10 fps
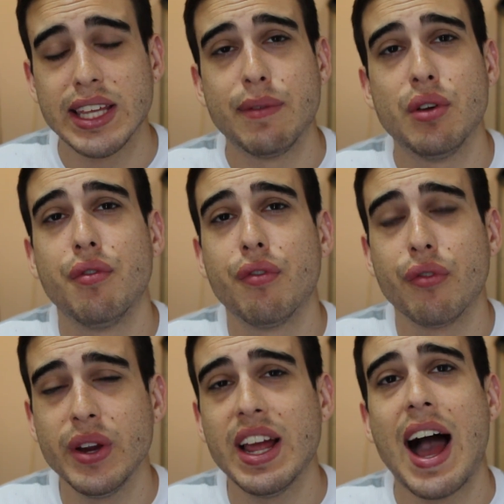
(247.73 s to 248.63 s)
They give you
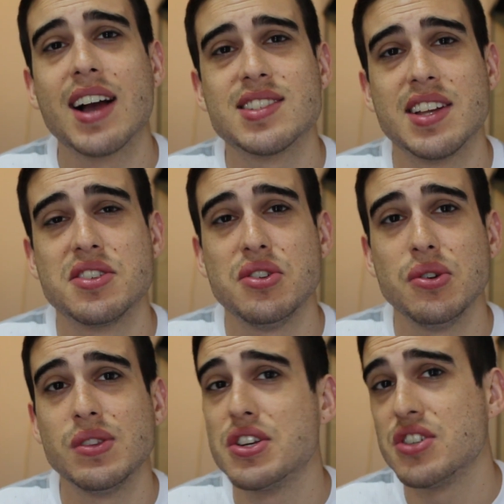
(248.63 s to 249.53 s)
free access
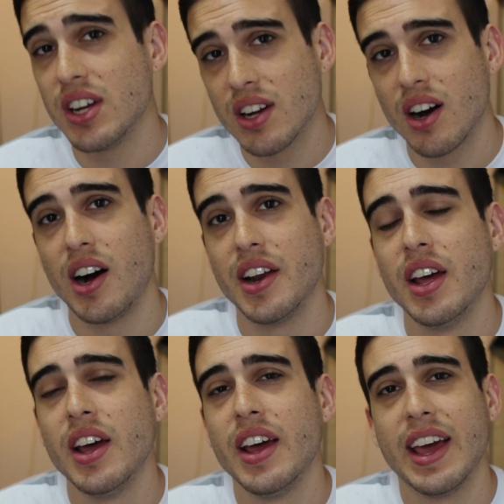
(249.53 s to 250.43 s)
to the
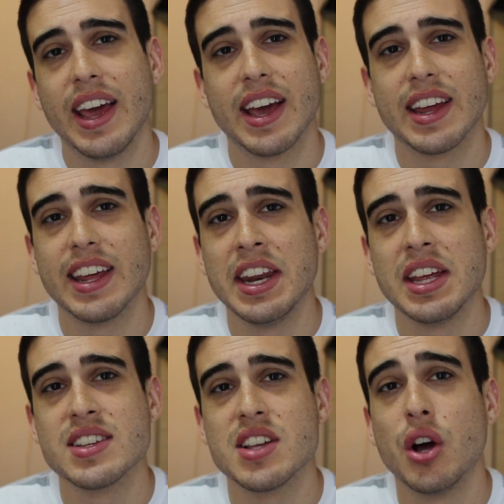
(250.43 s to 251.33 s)
Shinkan, and it
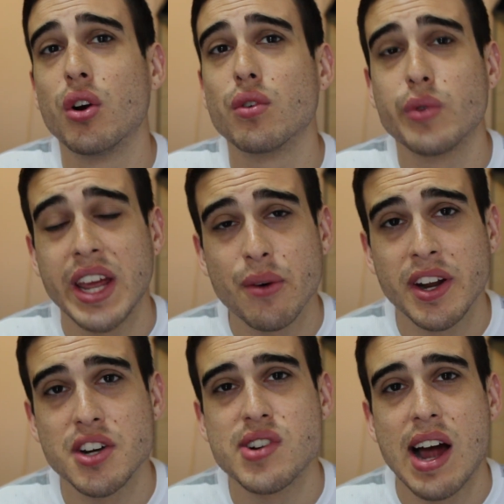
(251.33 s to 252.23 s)
is a great
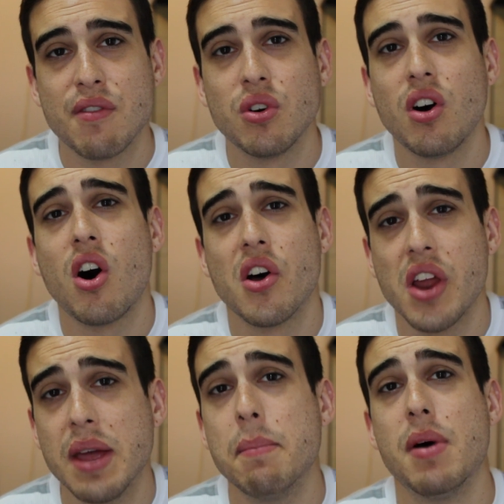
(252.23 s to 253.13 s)
way to travel
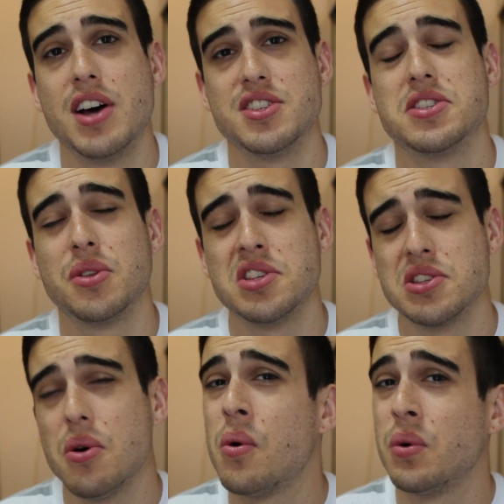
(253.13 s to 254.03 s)
on a budget. So this
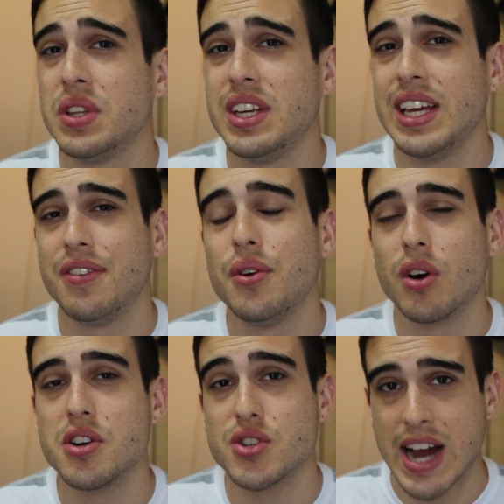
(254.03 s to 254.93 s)
is only if
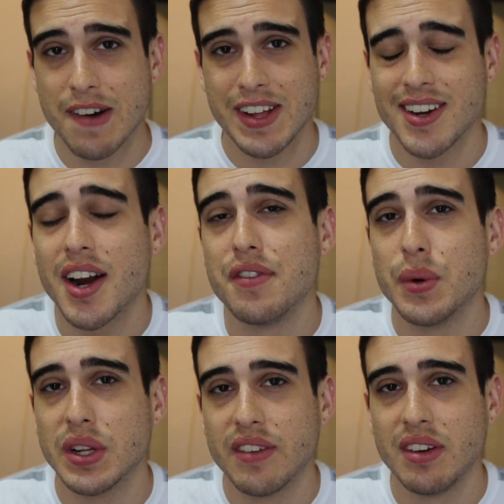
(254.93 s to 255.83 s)
you are traveling, not if
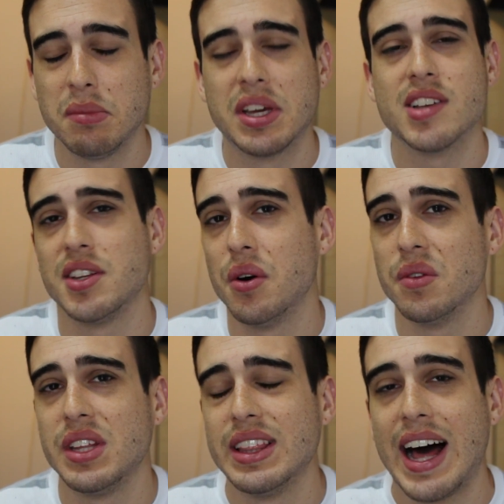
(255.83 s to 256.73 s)
you are living, because they
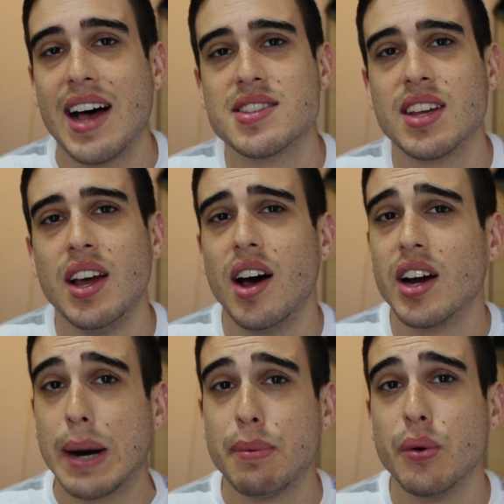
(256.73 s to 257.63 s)
only last
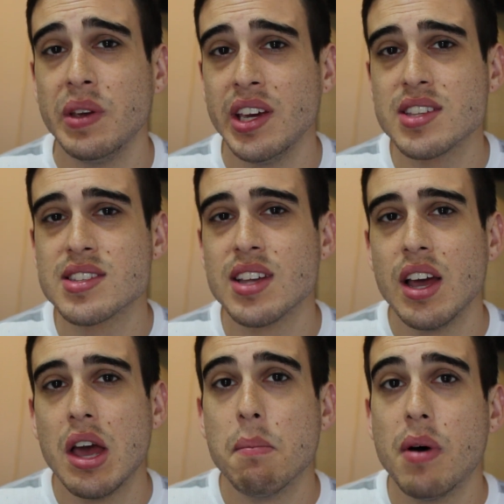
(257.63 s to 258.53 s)
a couple weeks.
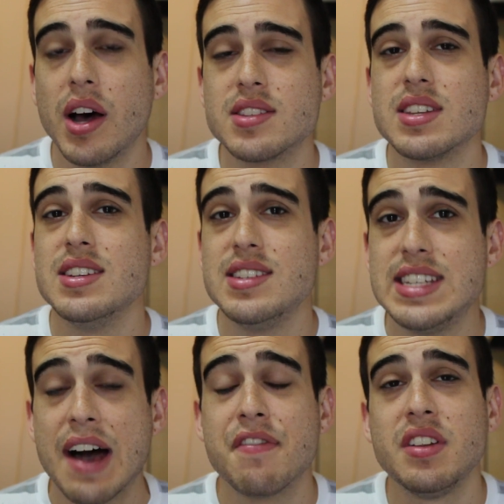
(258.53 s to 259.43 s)
But
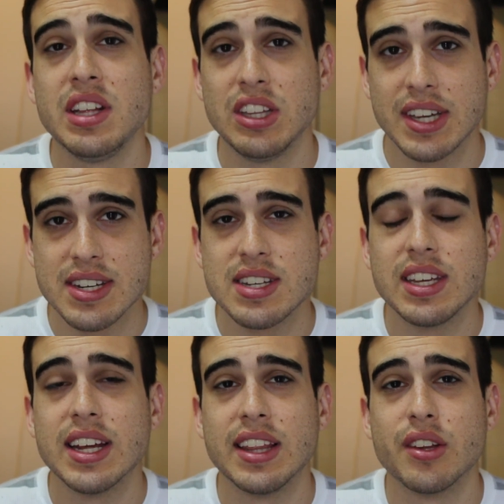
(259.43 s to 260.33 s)
definitely look
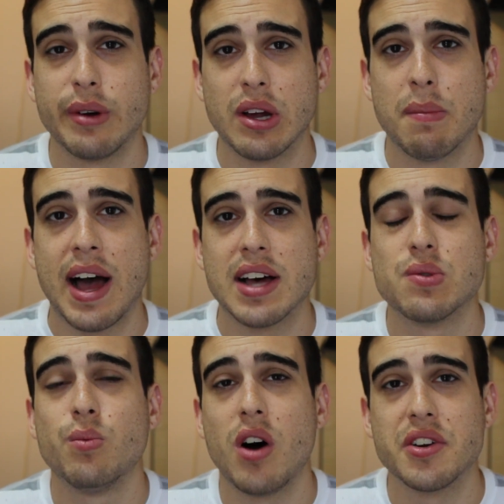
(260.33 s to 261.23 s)
into getting the rail
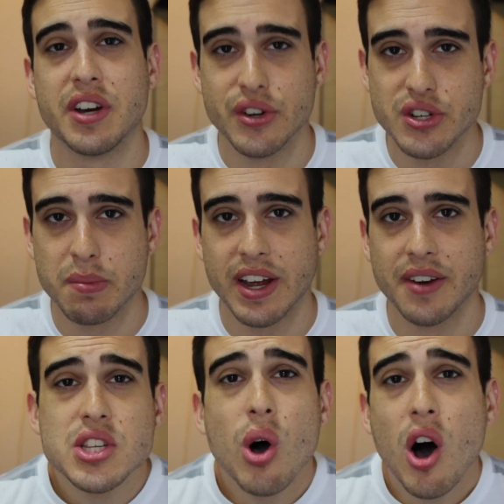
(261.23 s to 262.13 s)
pass while you're here in
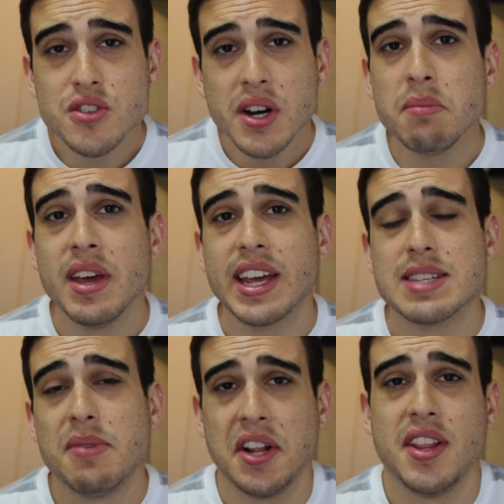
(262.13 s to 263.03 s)
Japan. So I'll try to make
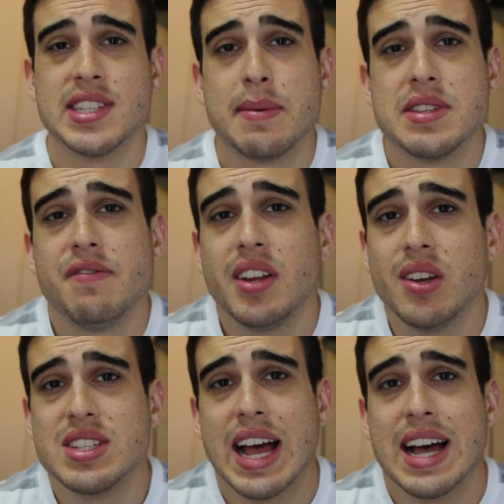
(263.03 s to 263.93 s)
as many of these types of
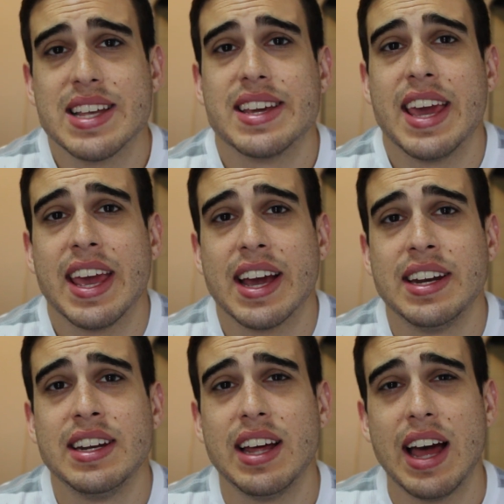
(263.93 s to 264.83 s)
videos as I
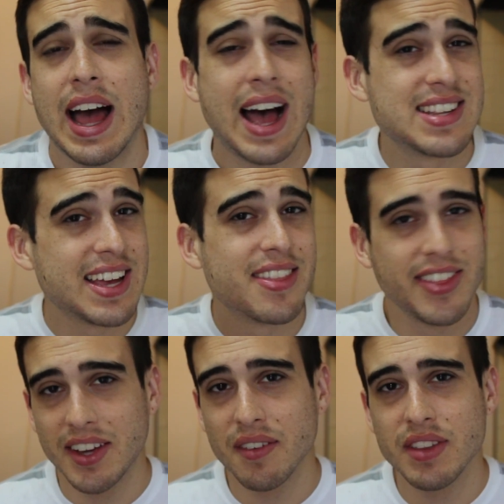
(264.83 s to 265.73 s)
can, as I
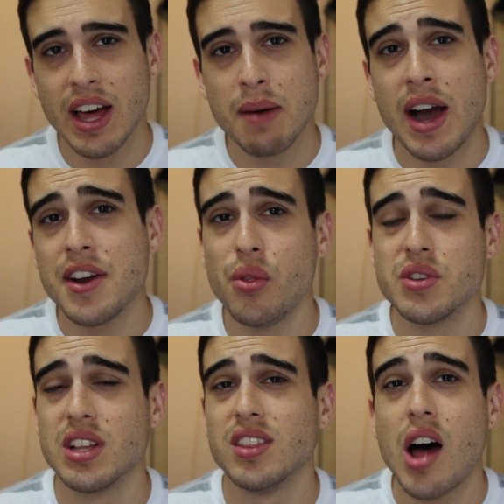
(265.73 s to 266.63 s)
think of them. I know
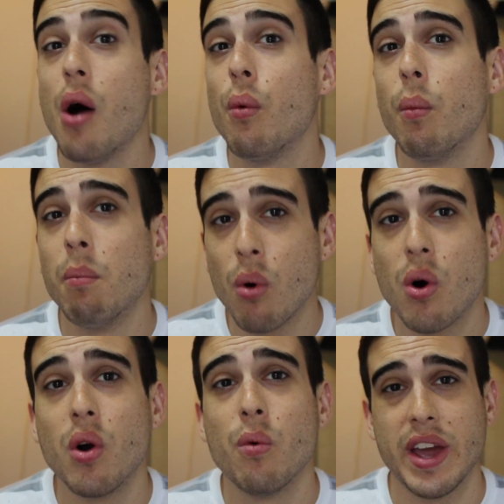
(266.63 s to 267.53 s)
there's a lot
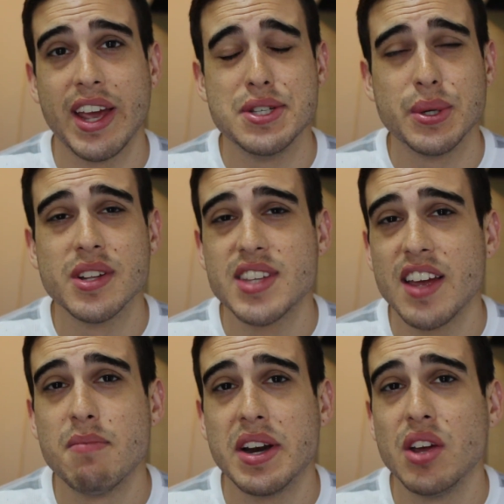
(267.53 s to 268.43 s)
more ways you can
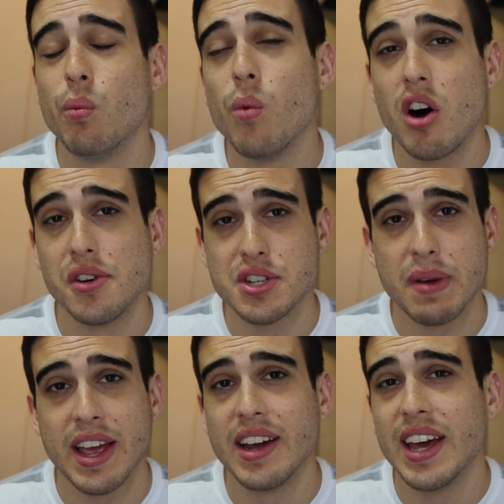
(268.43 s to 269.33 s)
save money while in
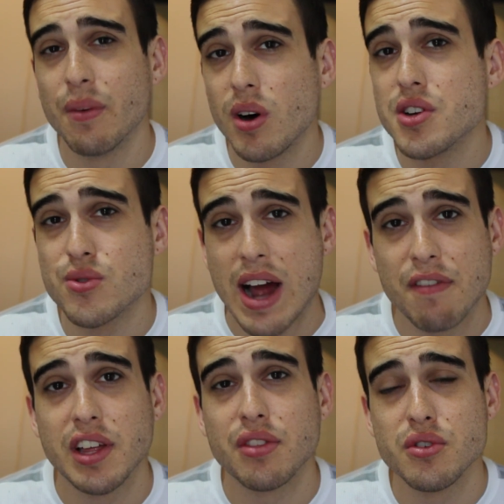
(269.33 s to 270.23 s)
Japan and while
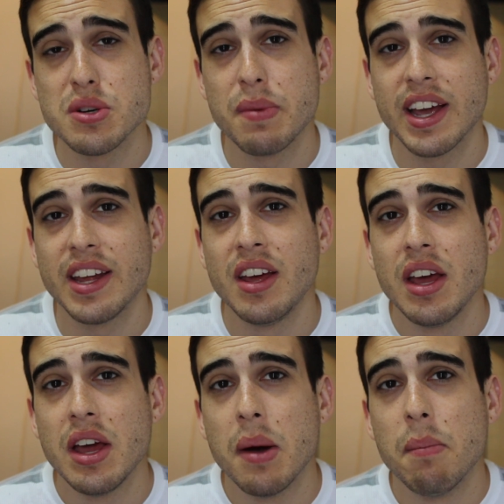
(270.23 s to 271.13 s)
traveling through Japan,
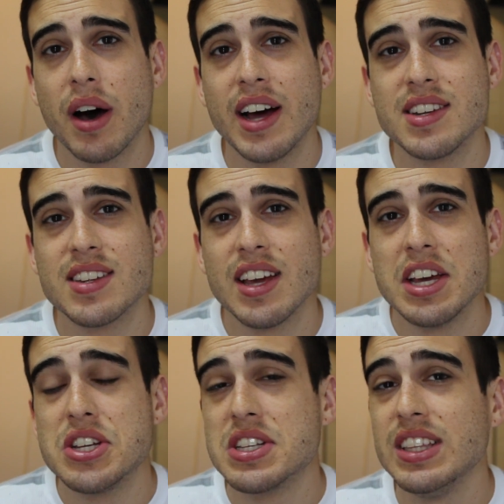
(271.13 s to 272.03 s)
but
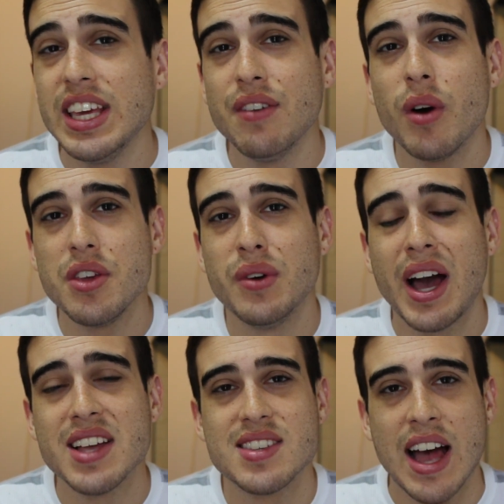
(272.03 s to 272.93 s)
just leave what you
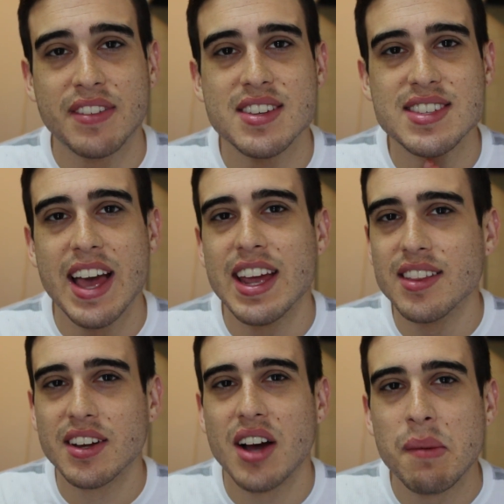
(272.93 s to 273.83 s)
guys have to say
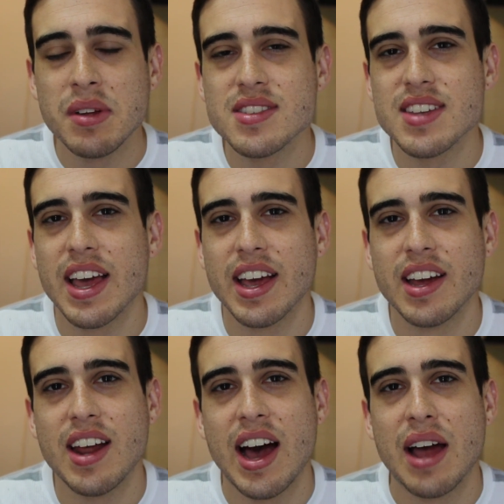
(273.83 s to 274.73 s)
in the comments,
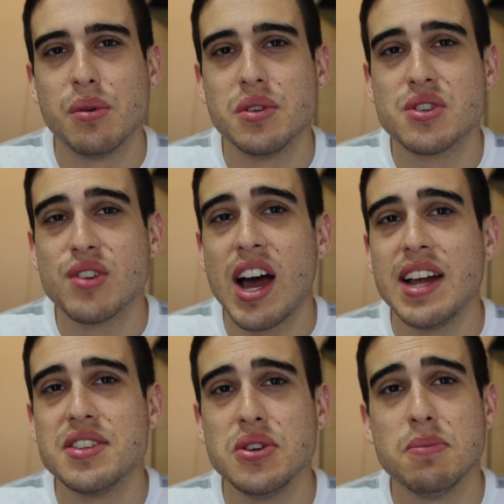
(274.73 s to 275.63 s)
and I will
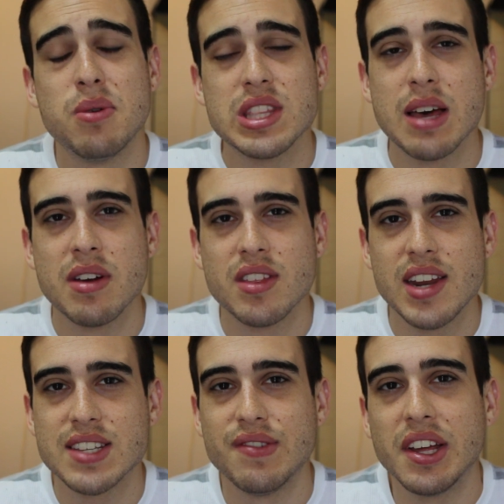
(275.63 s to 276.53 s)
try to put them in the
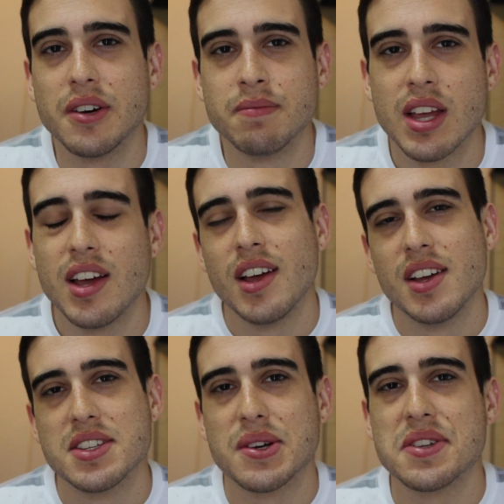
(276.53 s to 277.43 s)
next video.
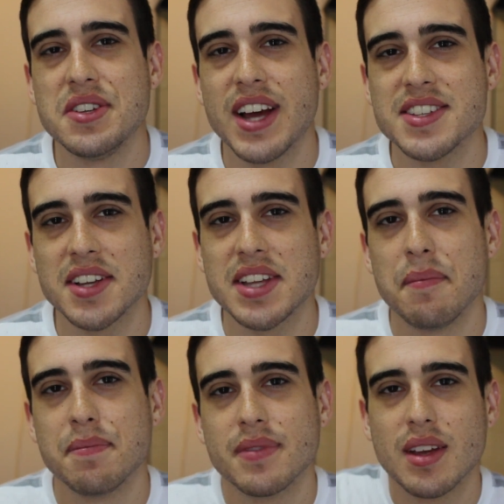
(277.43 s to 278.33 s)
So I'll see you guys next
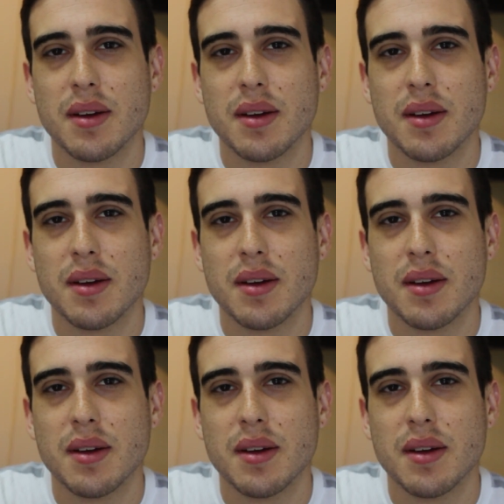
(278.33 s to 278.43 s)
time.